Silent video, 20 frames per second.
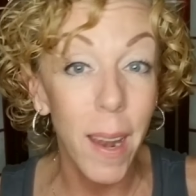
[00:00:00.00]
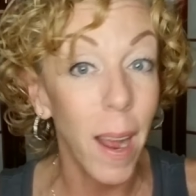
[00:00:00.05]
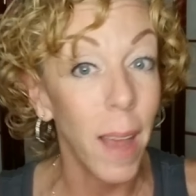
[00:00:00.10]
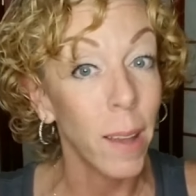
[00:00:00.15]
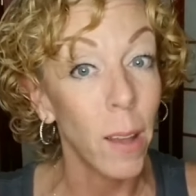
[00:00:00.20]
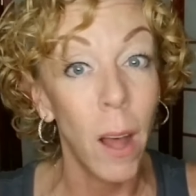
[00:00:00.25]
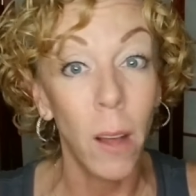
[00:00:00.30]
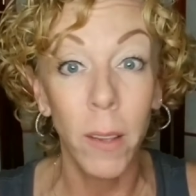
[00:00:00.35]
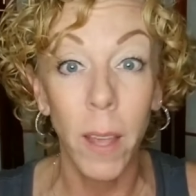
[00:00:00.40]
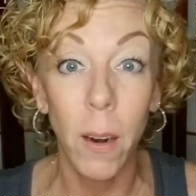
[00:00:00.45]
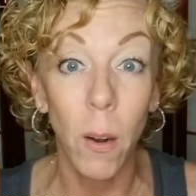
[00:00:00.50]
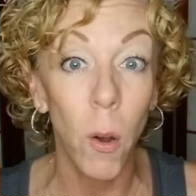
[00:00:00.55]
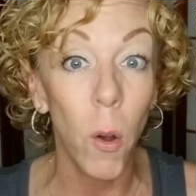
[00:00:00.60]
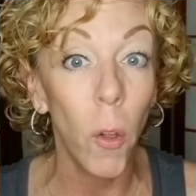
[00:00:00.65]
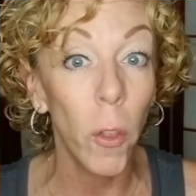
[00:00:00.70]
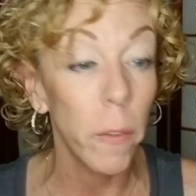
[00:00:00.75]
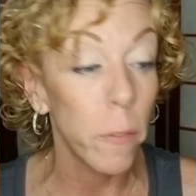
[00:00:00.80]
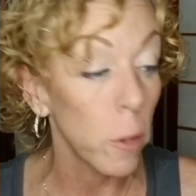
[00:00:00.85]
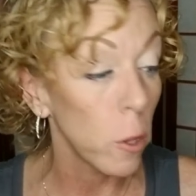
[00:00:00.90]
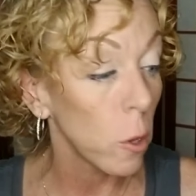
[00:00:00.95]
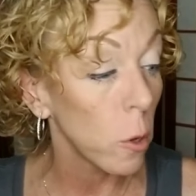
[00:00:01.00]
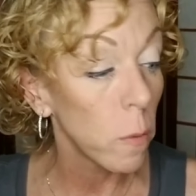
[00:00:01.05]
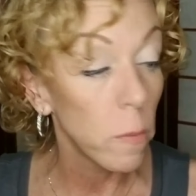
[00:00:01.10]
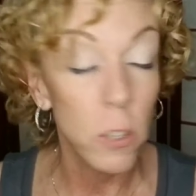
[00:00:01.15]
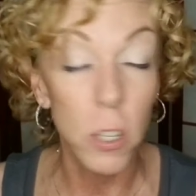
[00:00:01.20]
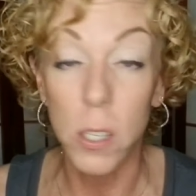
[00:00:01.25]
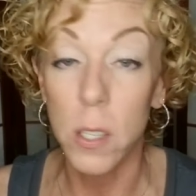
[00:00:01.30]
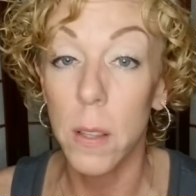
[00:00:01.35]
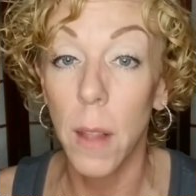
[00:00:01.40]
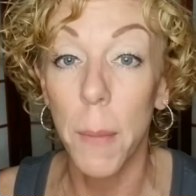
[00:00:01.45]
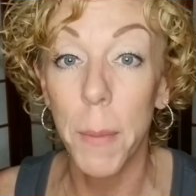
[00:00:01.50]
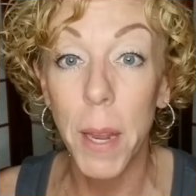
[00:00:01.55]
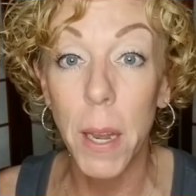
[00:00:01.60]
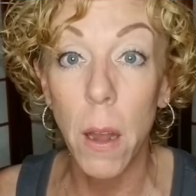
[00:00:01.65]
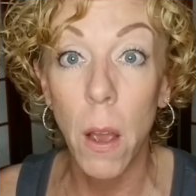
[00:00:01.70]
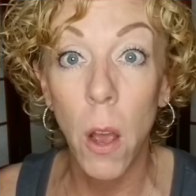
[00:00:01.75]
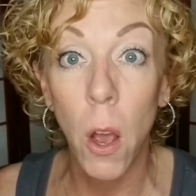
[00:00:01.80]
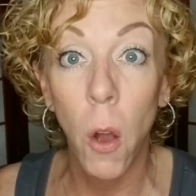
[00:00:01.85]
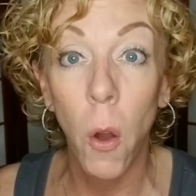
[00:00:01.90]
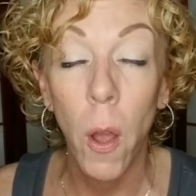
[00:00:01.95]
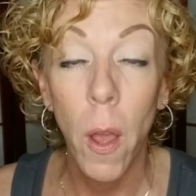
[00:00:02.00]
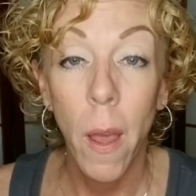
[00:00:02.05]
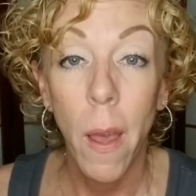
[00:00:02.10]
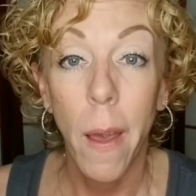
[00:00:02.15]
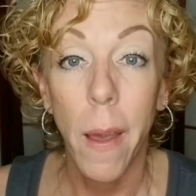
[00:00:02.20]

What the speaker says: I'll get a hold of you. Just let me know.